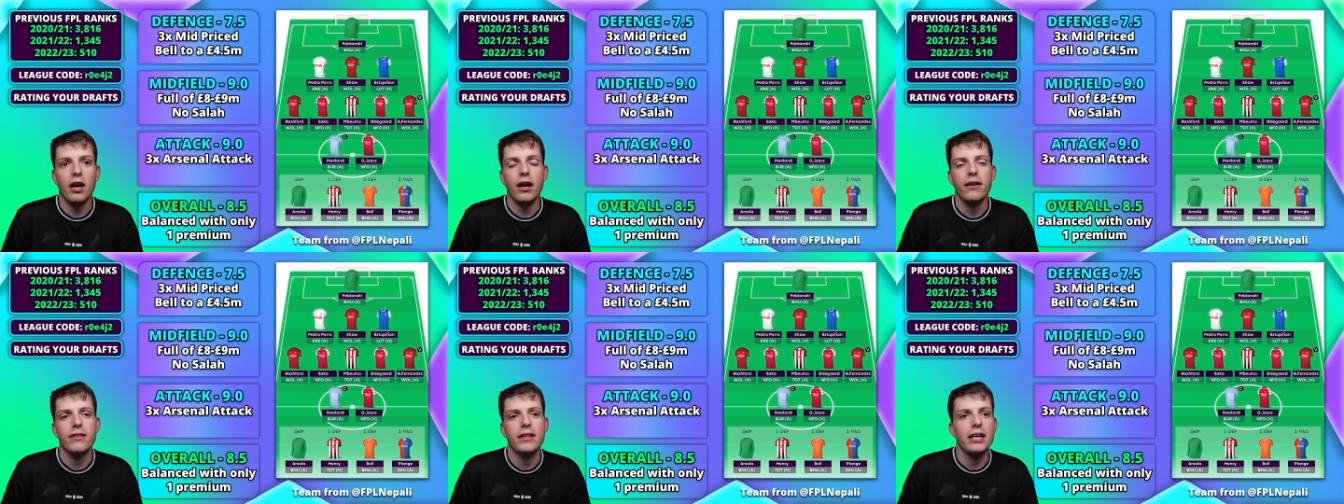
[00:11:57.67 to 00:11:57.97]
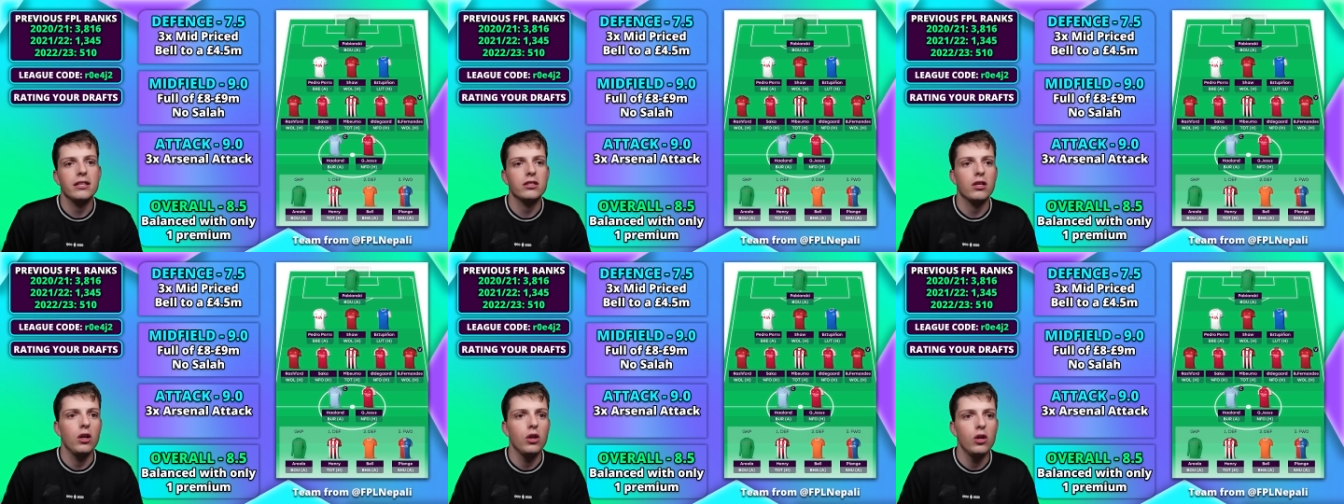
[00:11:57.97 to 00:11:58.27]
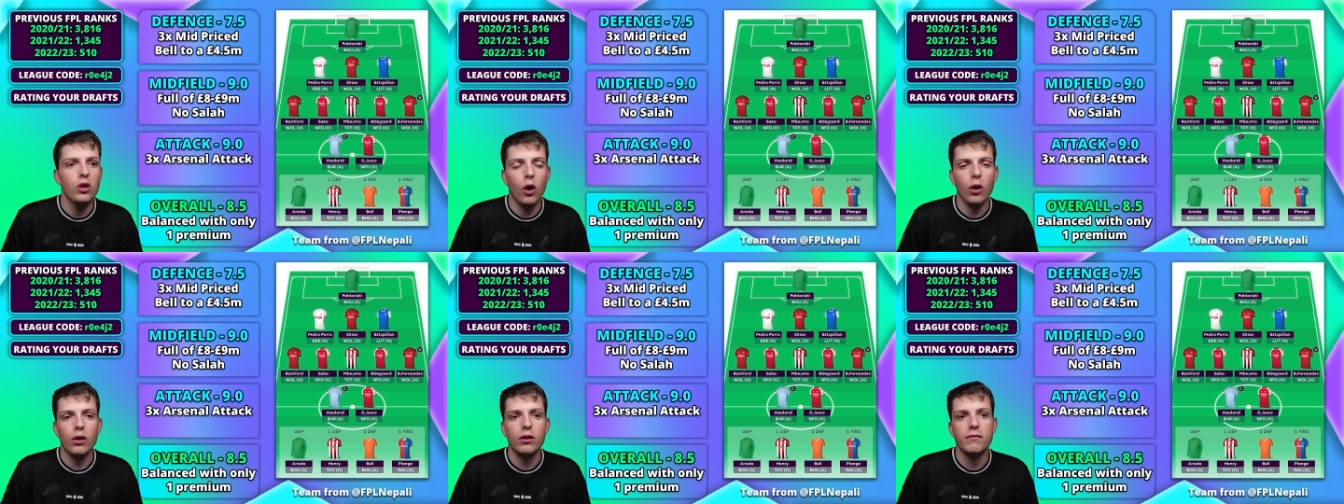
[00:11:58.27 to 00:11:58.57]
there's a
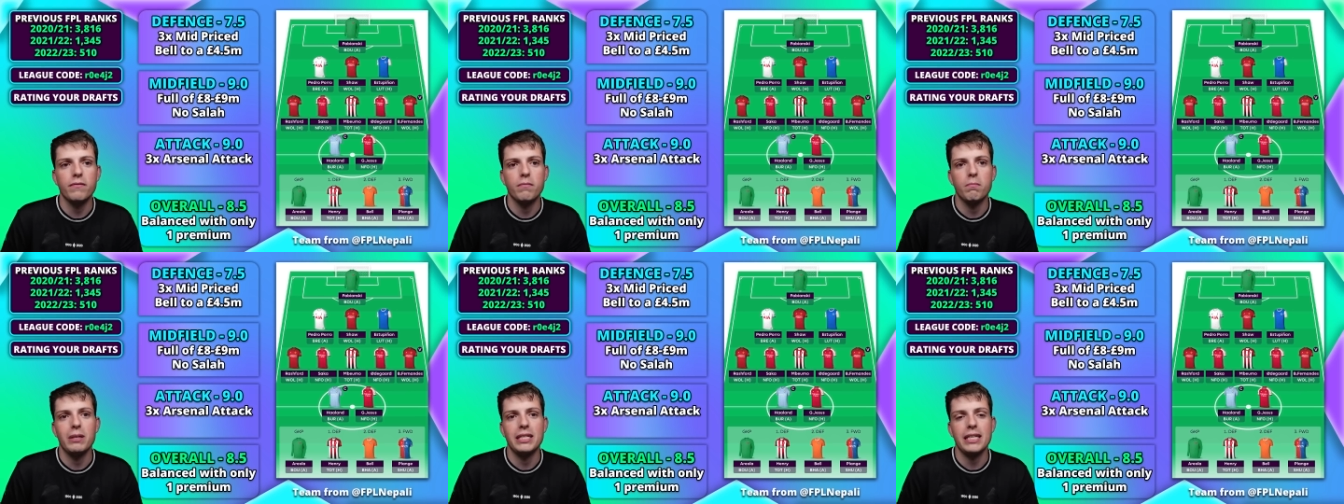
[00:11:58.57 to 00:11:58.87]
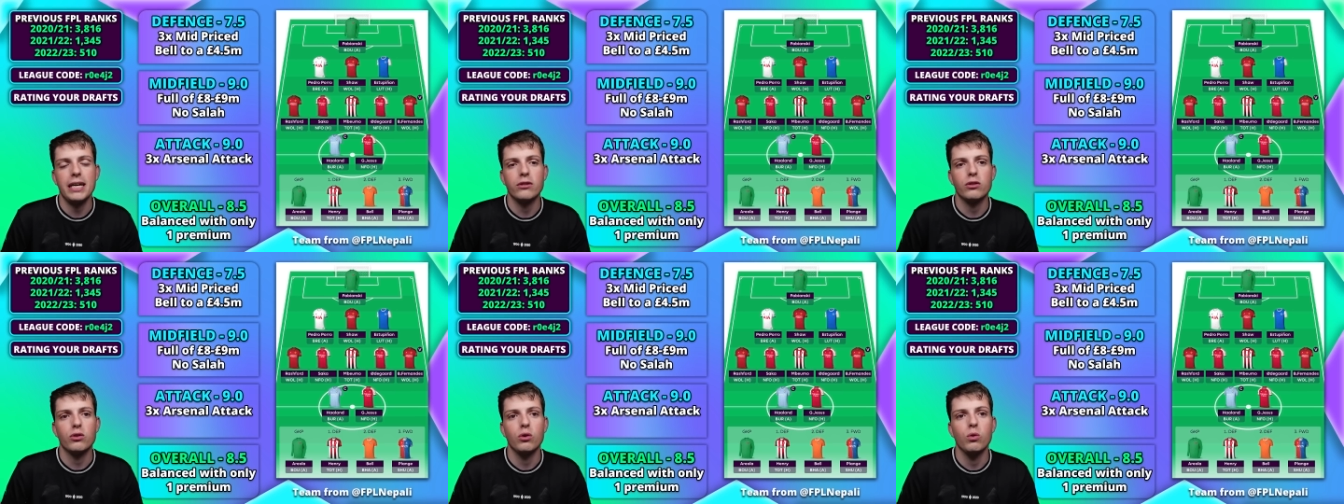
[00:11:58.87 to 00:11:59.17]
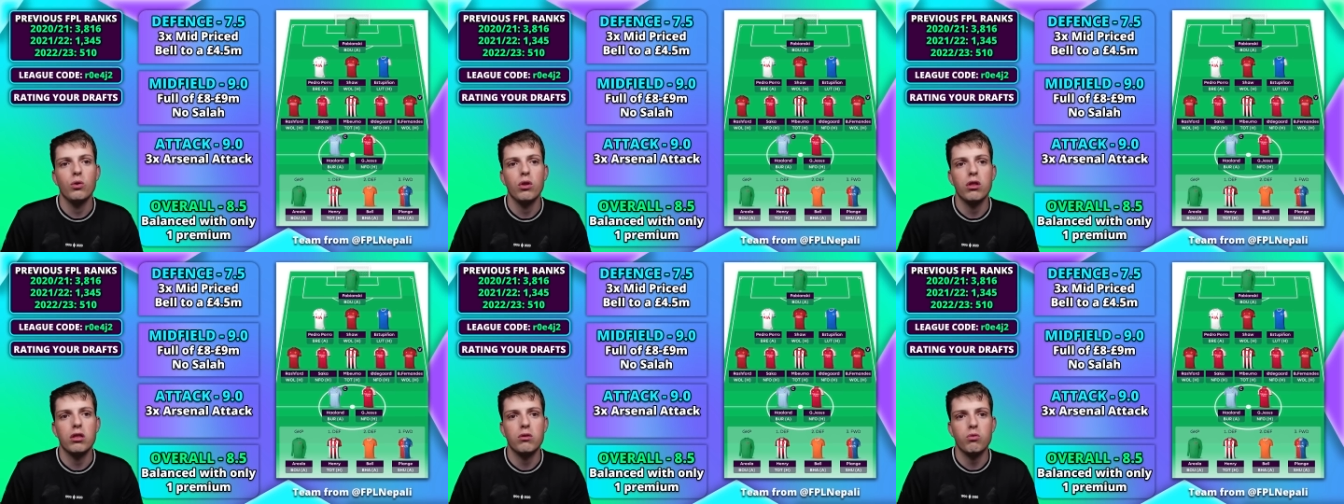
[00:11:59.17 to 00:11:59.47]
lot of potential
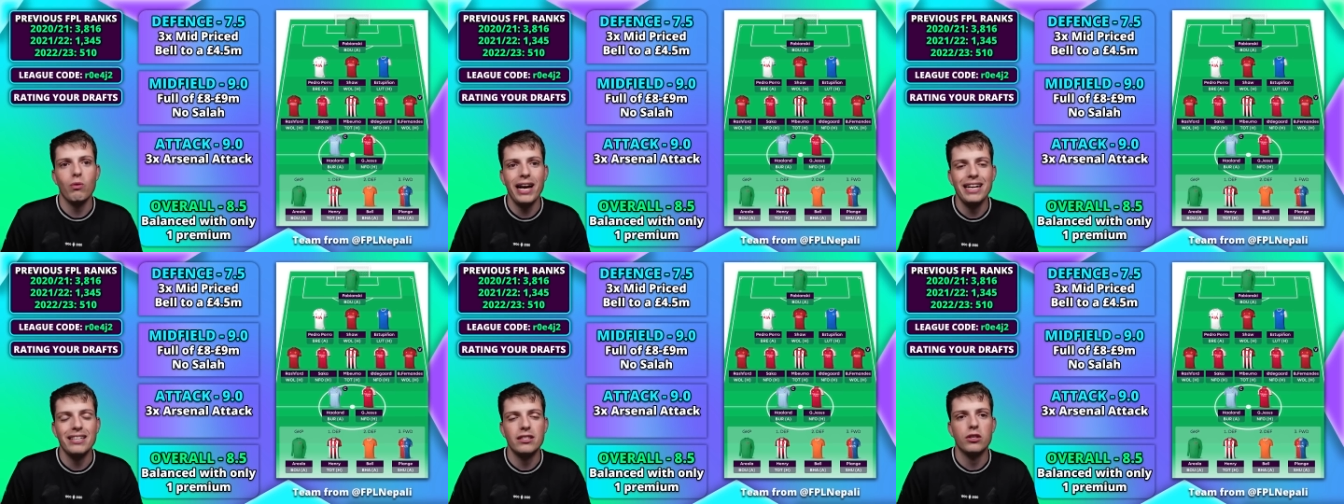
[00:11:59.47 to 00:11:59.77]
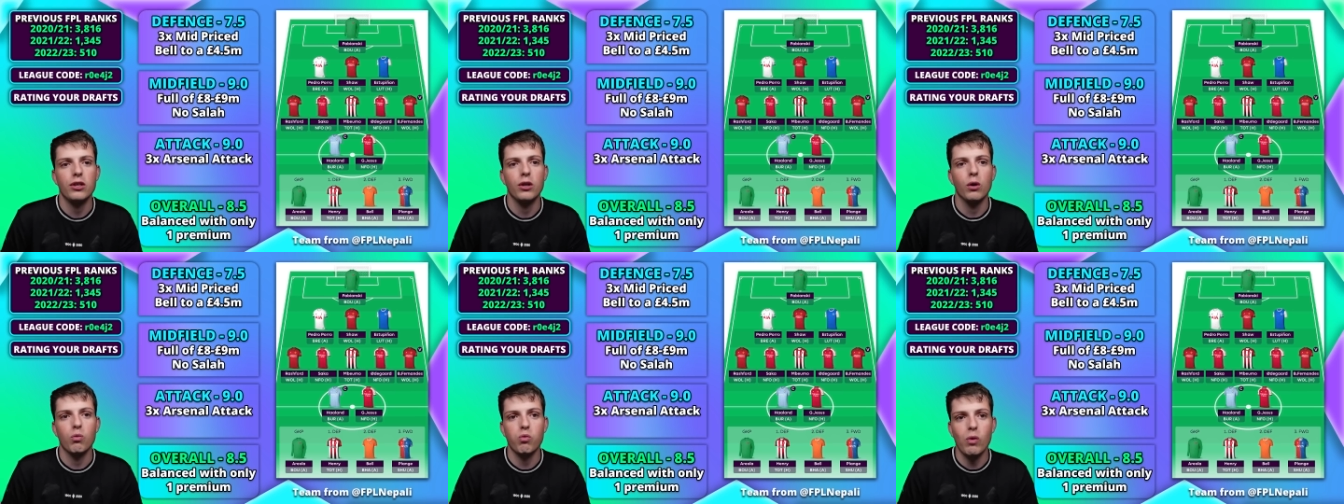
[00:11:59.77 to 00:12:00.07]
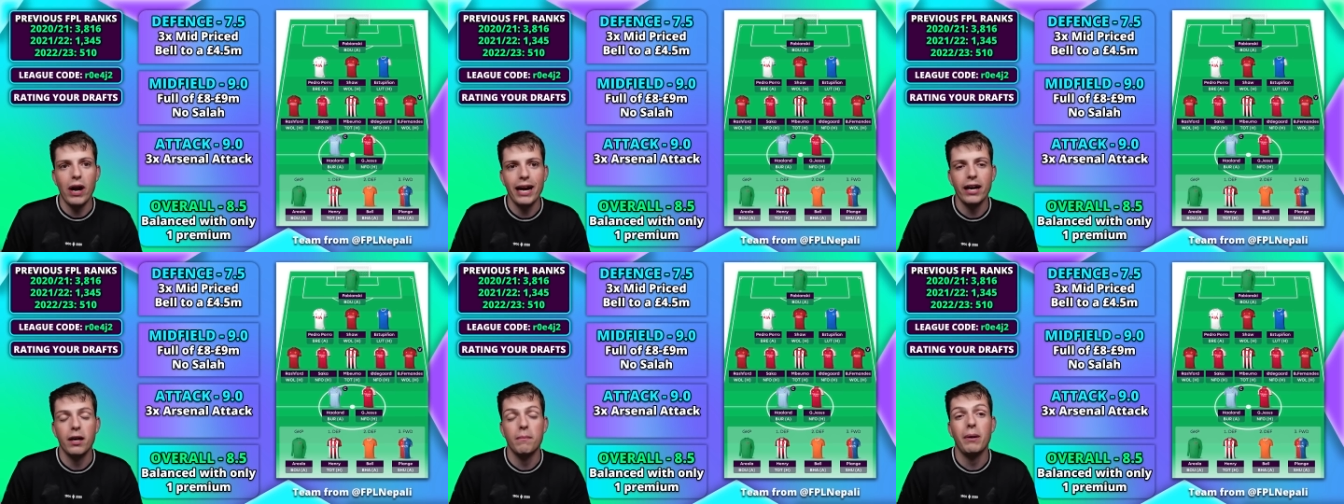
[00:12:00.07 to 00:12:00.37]
threat to your
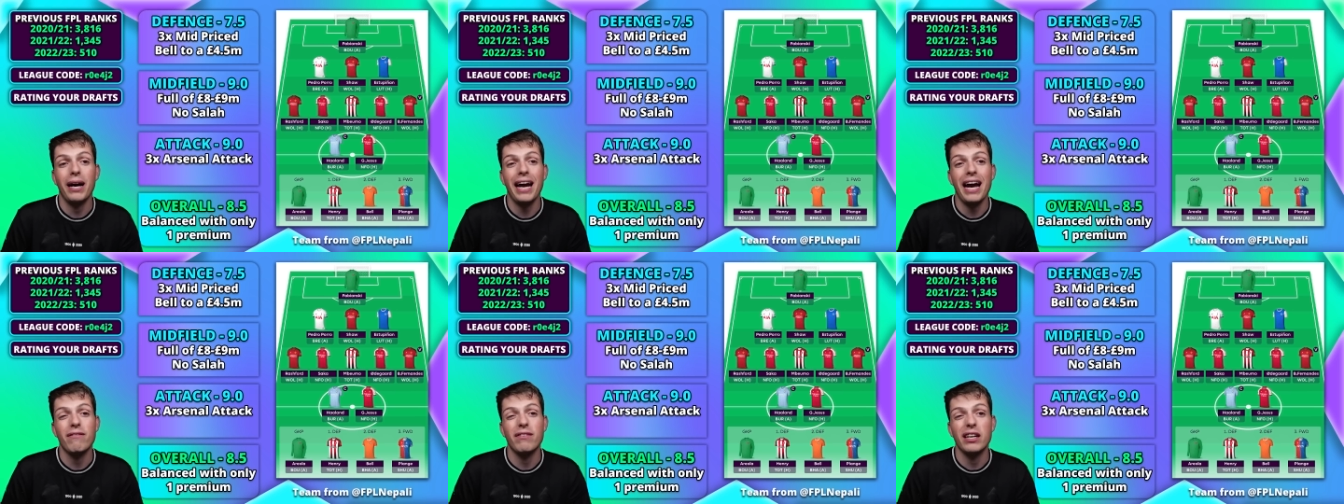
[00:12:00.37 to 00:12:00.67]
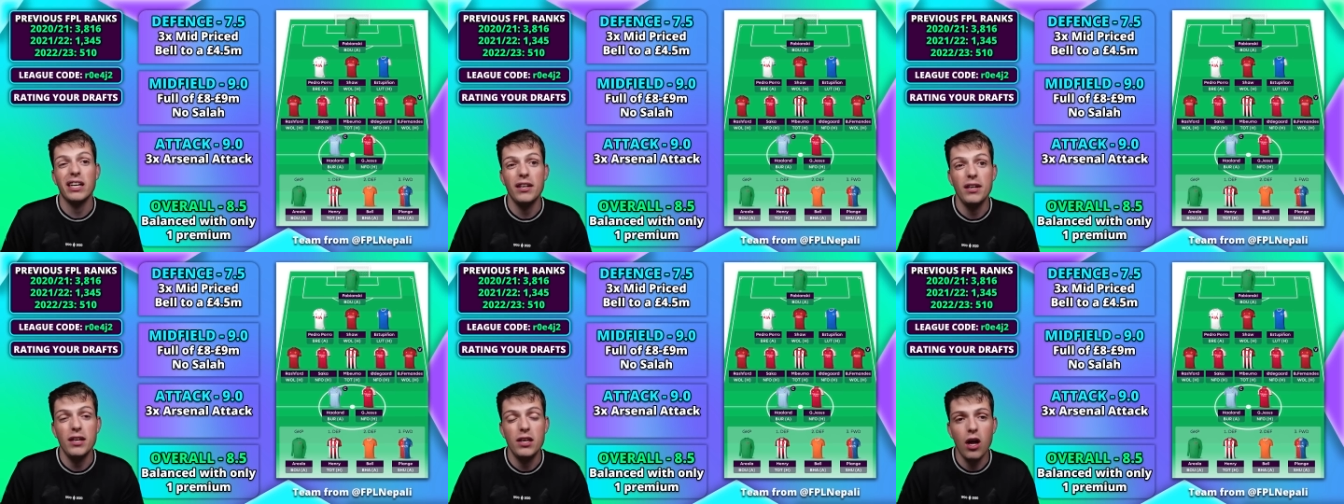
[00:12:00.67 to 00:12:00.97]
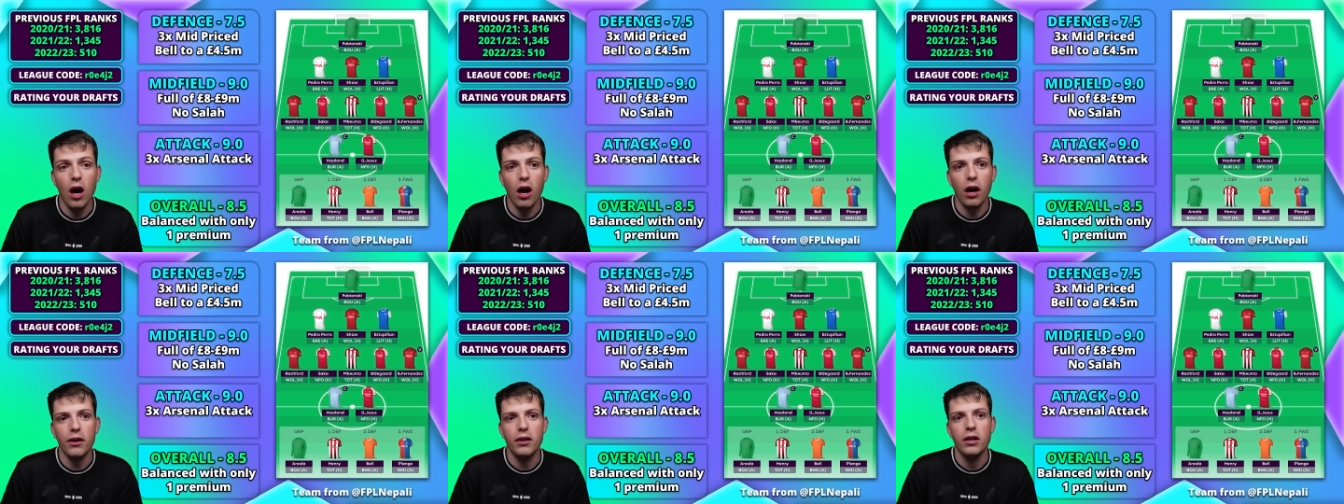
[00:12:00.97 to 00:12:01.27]
rank by having
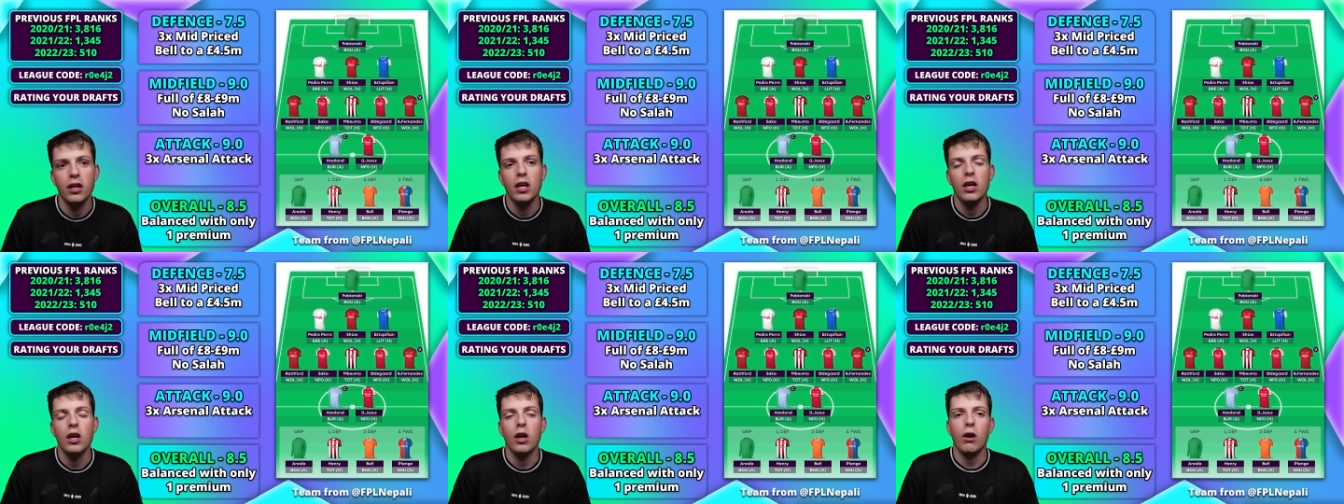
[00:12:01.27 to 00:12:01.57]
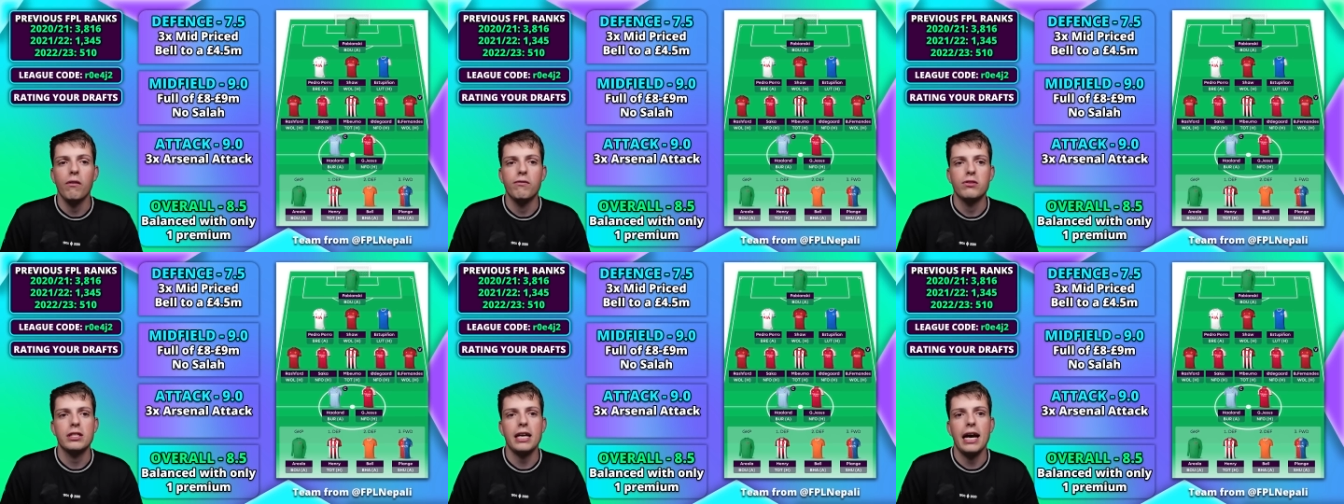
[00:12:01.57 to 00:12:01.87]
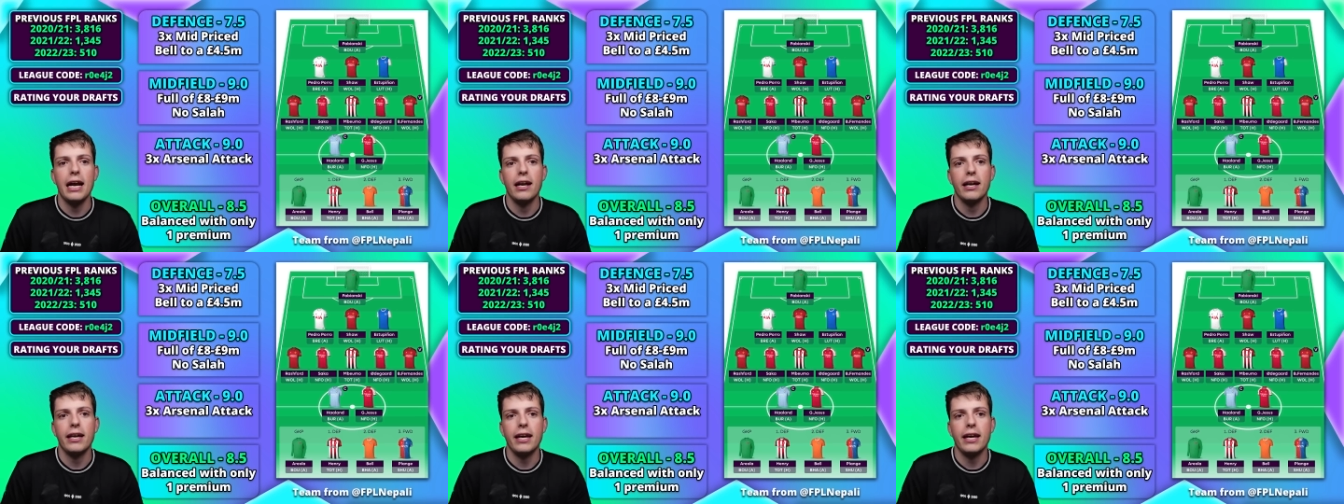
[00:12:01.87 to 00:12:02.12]
none of Salah,